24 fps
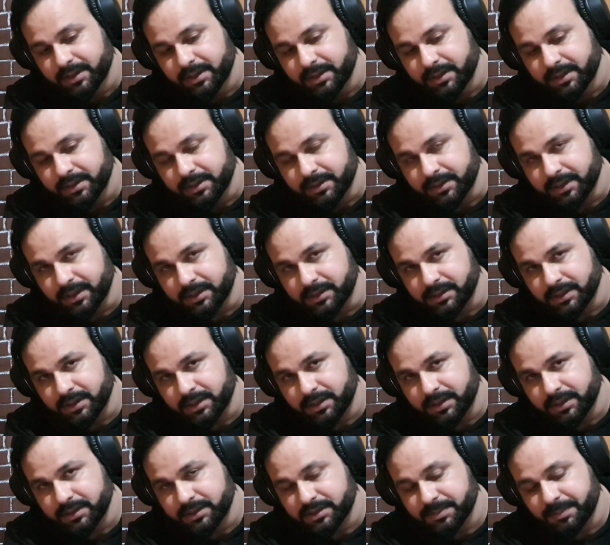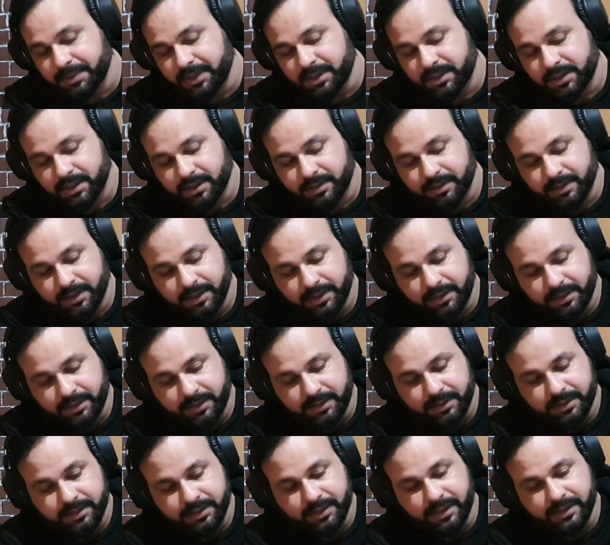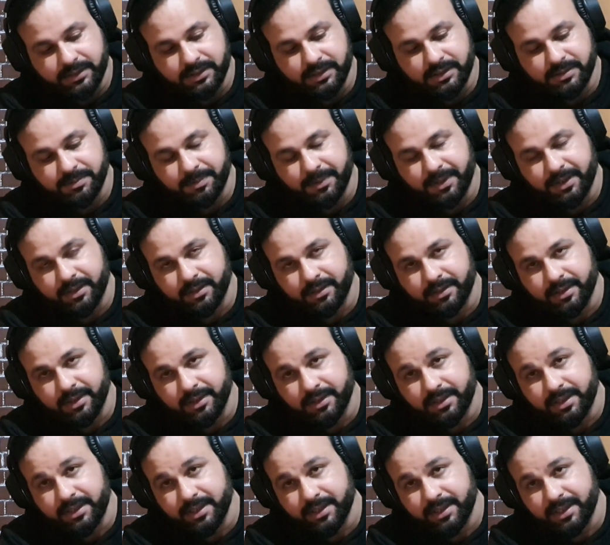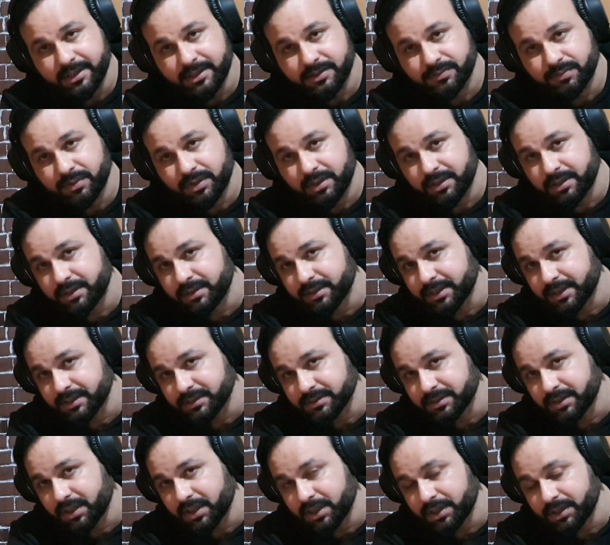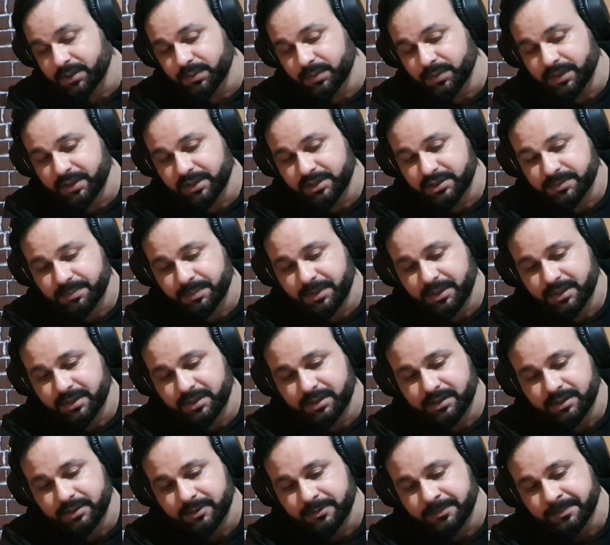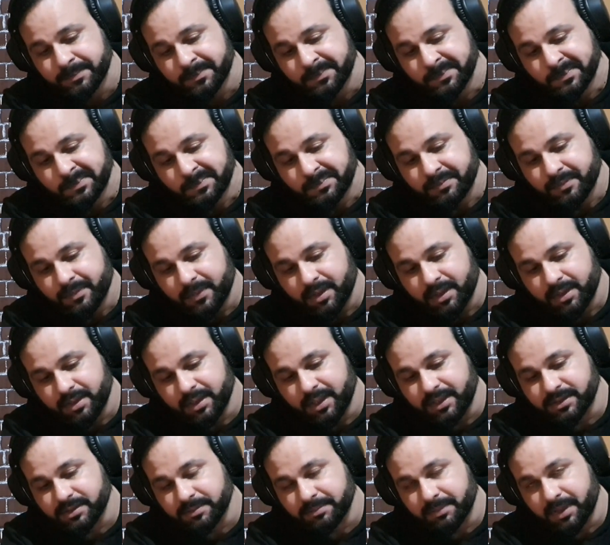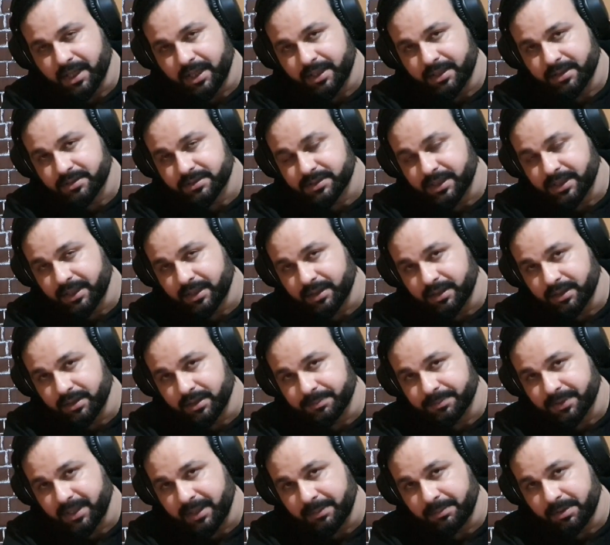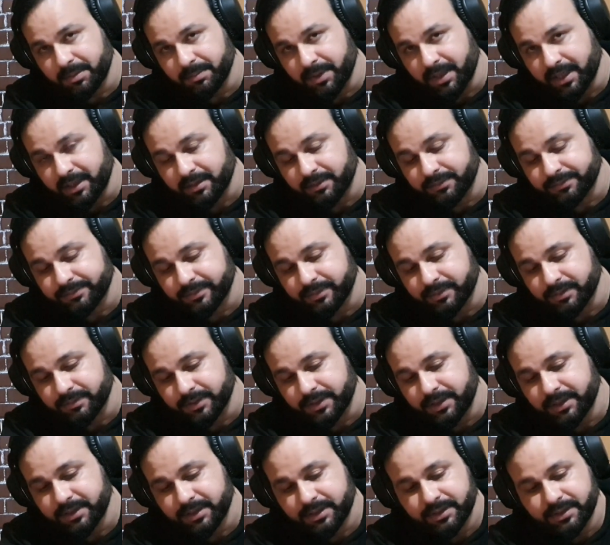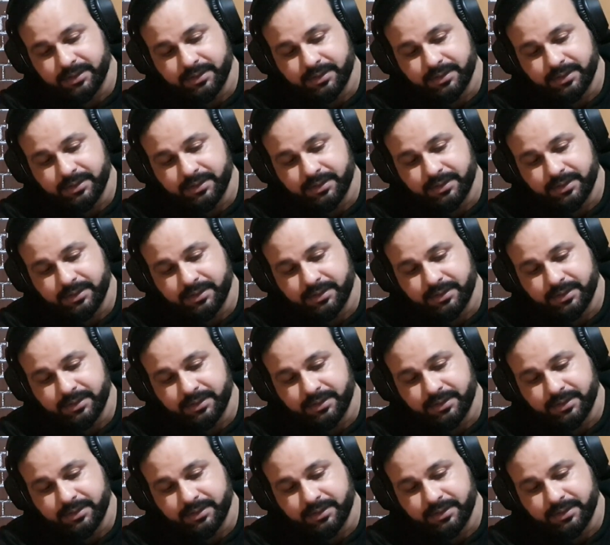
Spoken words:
there's a speaker grill. There's a speaker grill here as well. It has got dual speaker. There's a primary microphone over here,